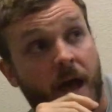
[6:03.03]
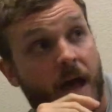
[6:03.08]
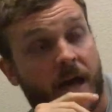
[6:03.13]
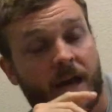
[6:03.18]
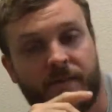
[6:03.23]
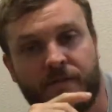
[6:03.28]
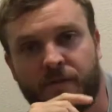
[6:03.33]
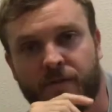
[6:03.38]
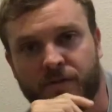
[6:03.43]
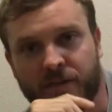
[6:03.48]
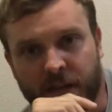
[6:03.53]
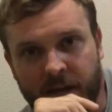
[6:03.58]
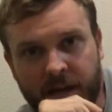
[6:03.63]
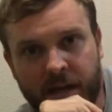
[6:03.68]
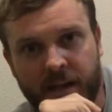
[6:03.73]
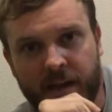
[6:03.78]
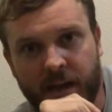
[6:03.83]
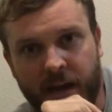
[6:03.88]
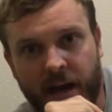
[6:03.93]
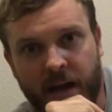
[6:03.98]
And if there's
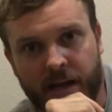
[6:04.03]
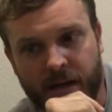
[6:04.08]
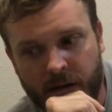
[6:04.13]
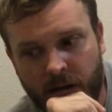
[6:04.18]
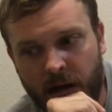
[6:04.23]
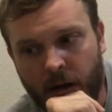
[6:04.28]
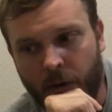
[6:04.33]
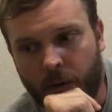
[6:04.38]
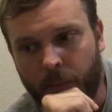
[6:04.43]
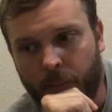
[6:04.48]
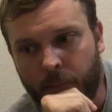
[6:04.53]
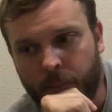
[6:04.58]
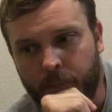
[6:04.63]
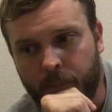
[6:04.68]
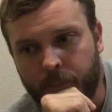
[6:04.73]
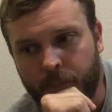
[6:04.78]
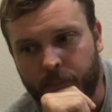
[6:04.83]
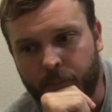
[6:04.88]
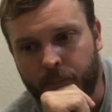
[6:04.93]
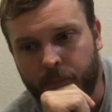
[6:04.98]
anything I know,
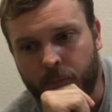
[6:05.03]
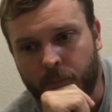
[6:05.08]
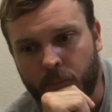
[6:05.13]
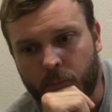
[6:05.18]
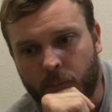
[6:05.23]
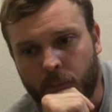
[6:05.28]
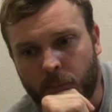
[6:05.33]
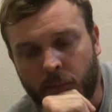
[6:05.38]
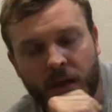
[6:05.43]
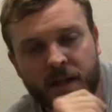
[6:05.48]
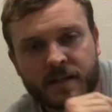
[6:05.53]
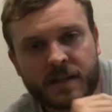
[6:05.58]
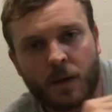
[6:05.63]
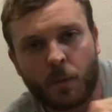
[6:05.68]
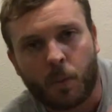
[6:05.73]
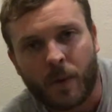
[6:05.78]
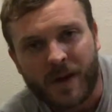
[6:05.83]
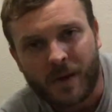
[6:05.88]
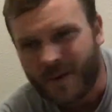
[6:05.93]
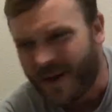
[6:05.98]
it's that
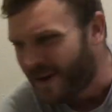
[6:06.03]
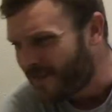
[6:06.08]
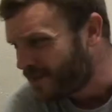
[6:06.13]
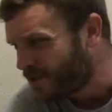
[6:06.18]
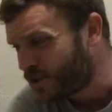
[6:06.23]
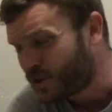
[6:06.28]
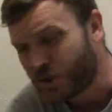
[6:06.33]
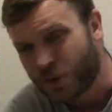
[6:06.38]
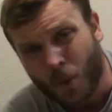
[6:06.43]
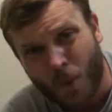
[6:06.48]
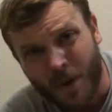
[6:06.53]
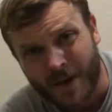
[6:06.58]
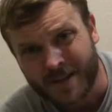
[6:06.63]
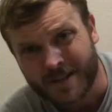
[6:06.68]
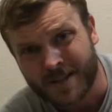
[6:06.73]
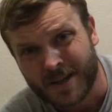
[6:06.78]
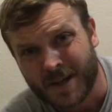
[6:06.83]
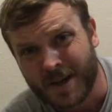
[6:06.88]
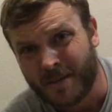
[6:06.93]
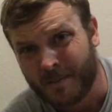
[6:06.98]
we don't have a choice
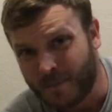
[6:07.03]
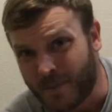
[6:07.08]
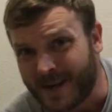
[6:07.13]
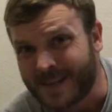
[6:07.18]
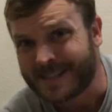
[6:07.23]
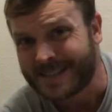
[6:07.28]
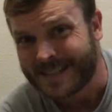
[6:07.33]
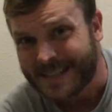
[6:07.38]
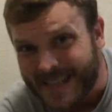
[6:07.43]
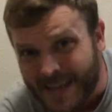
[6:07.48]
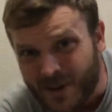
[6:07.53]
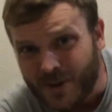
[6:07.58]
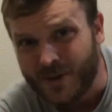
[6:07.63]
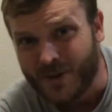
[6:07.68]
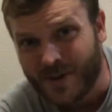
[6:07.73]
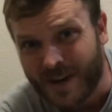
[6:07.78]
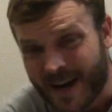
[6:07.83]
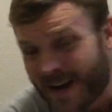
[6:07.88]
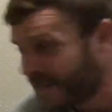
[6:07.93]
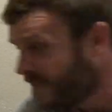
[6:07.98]
but to kill you
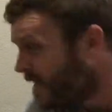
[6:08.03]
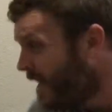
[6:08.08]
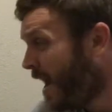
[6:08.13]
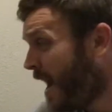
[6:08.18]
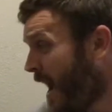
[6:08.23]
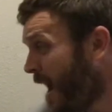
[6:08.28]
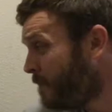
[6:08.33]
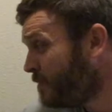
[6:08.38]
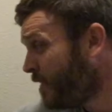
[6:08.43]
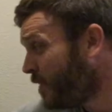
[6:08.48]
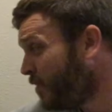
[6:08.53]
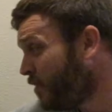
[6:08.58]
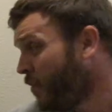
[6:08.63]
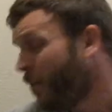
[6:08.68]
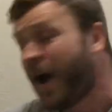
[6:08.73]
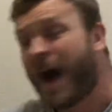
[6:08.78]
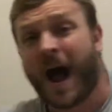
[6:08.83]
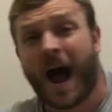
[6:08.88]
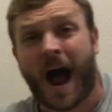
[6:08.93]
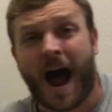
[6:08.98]
guys. I'm telling you,
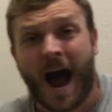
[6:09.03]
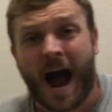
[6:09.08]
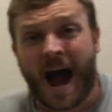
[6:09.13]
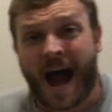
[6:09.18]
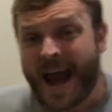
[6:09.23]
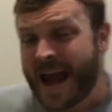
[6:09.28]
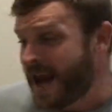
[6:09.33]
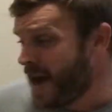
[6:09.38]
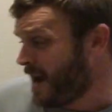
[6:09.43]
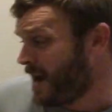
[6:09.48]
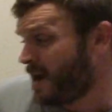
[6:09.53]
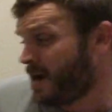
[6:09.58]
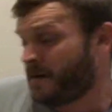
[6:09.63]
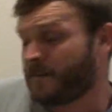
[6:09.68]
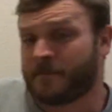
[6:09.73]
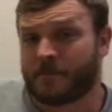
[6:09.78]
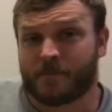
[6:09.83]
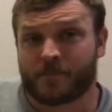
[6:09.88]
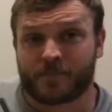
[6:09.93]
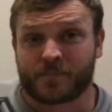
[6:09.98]
I
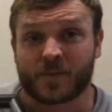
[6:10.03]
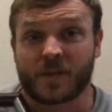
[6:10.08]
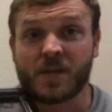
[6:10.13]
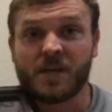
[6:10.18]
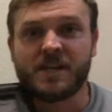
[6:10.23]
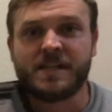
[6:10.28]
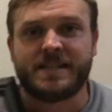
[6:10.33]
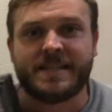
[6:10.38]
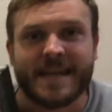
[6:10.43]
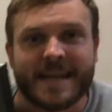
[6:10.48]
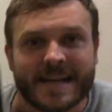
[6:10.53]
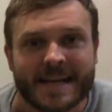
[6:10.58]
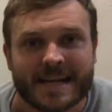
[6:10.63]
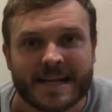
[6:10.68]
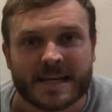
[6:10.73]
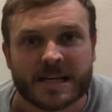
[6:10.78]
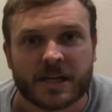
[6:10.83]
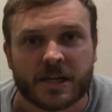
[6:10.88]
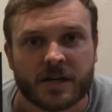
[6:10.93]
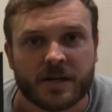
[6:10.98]
didn't
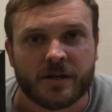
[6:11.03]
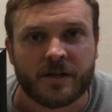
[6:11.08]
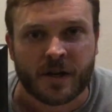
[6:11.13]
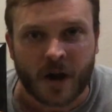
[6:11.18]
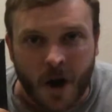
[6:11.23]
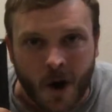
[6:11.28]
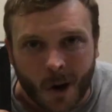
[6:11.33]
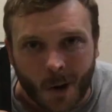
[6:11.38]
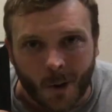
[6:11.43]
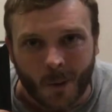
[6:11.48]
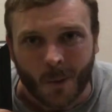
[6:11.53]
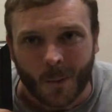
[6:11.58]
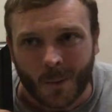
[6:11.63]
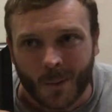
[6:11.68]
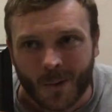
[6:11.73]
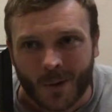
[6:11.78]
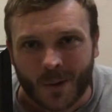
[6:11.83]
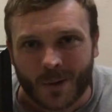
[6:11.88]
know